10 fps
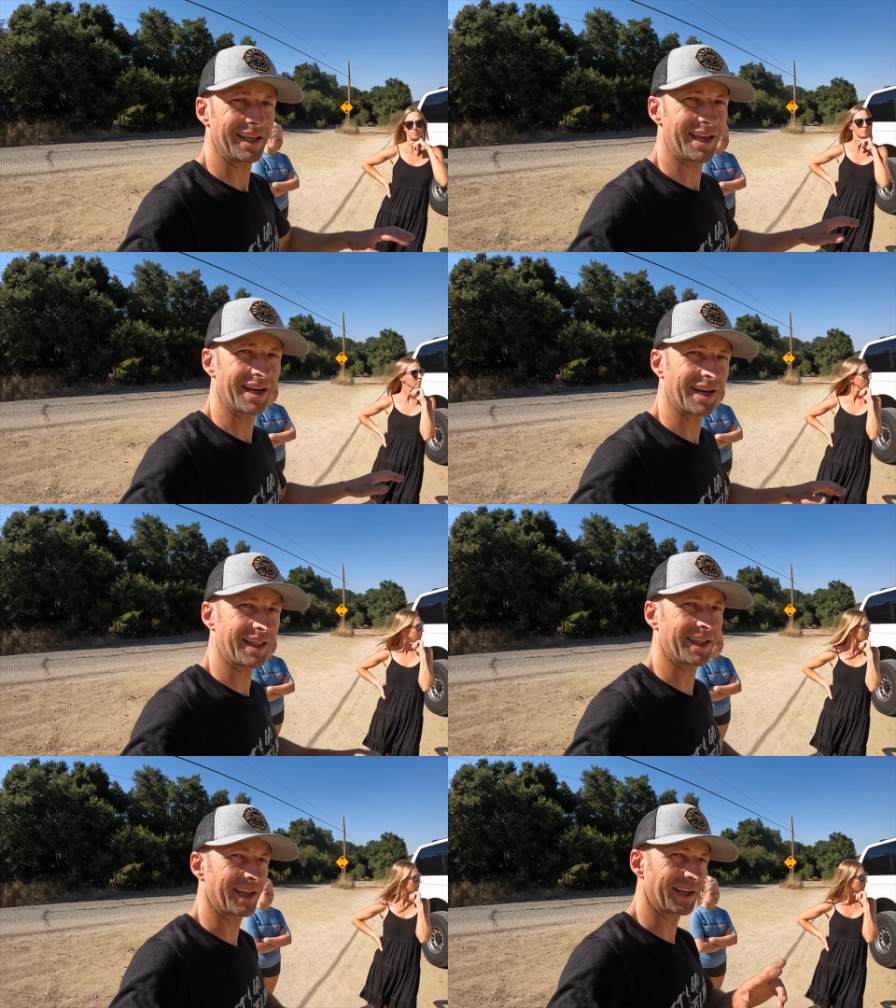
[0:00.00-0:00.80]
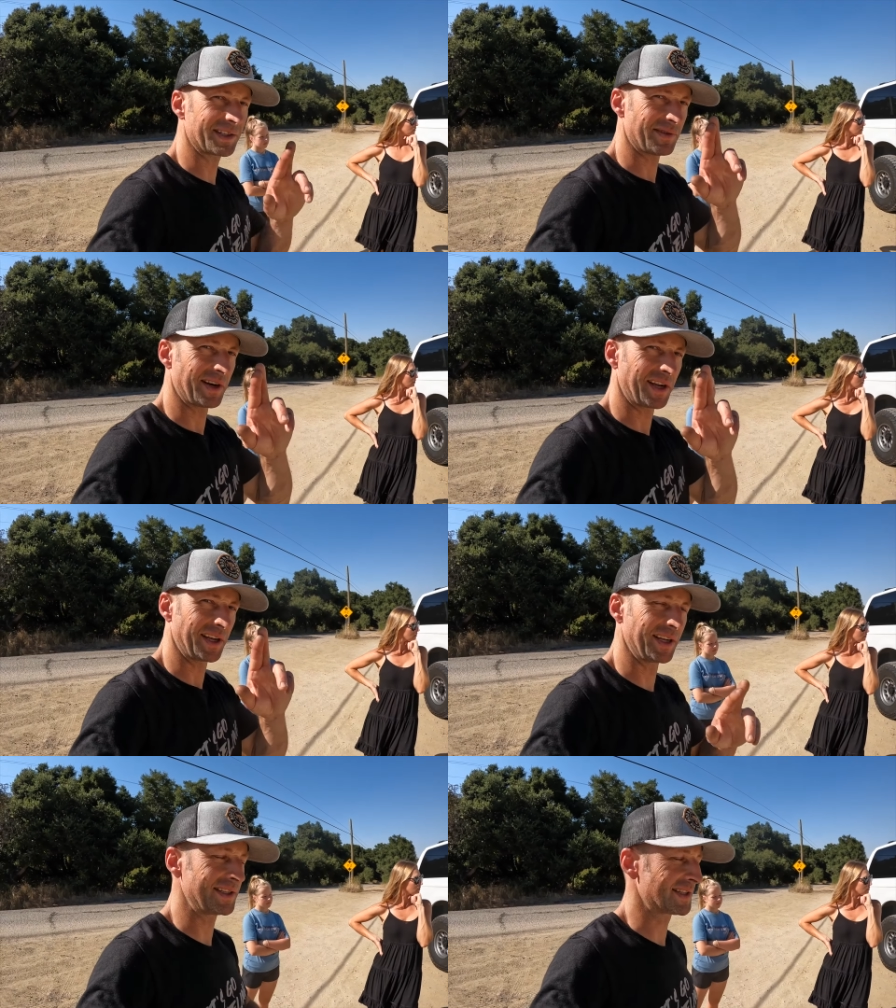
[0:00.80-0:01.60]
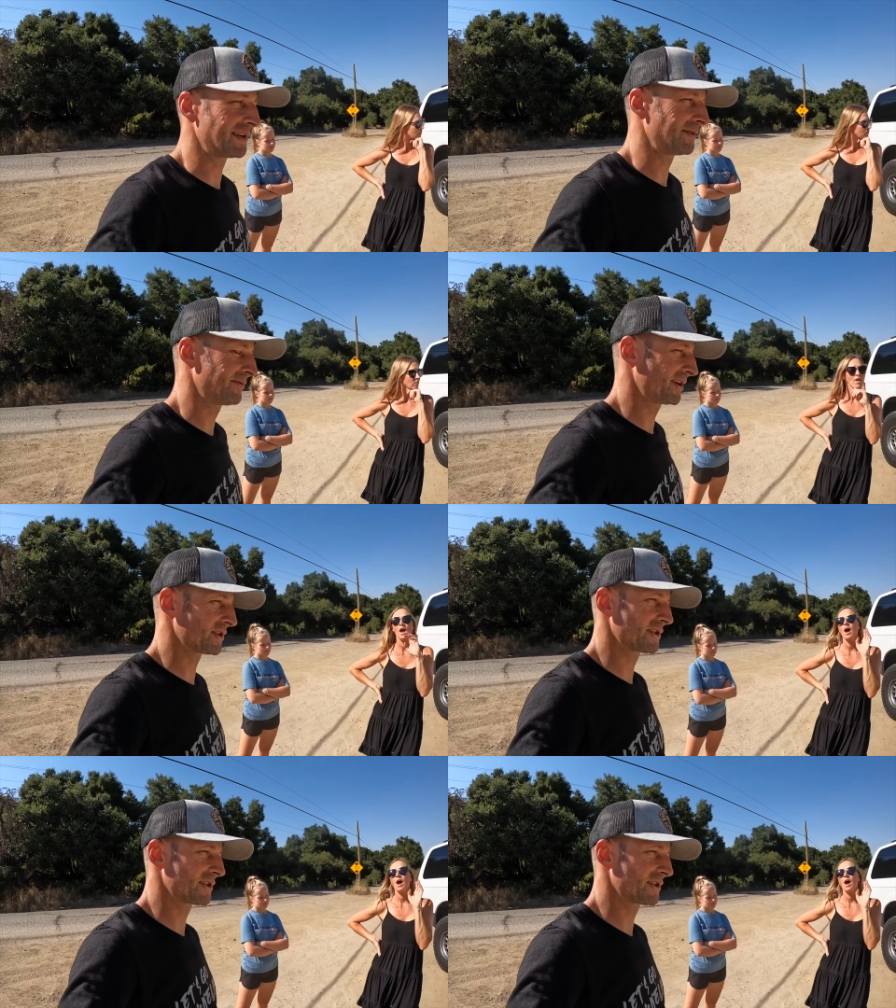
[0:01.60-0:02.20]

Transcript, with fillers: leaking anything and it's running good, so fingers